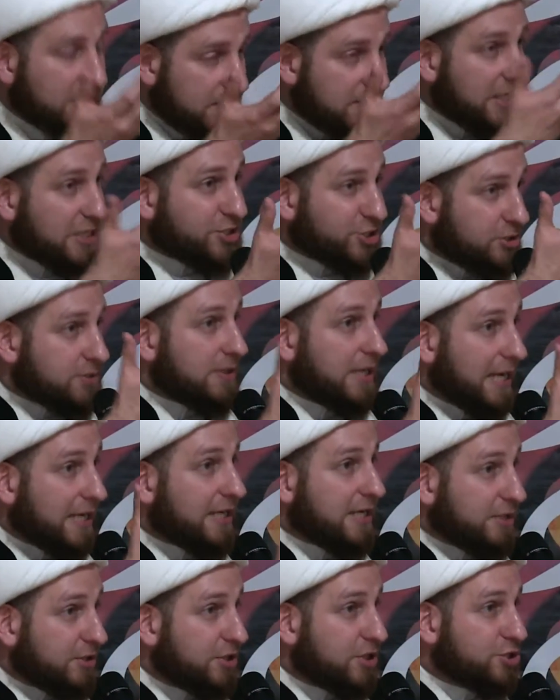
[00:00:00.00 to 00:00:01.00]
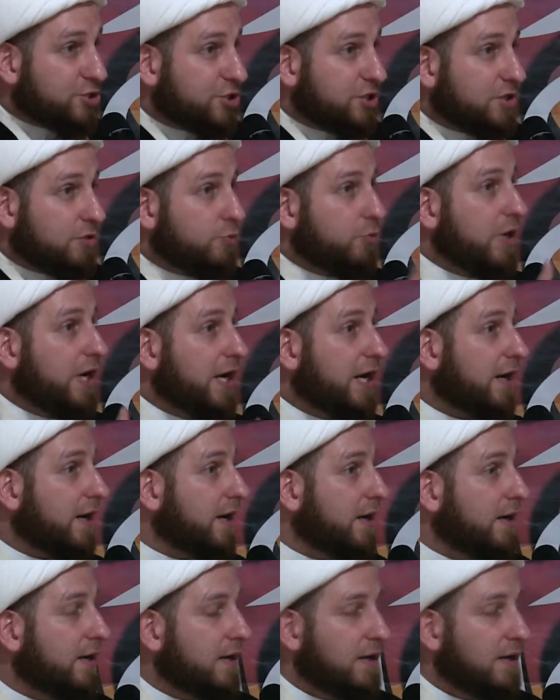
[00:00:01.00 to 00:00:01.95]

such a condition where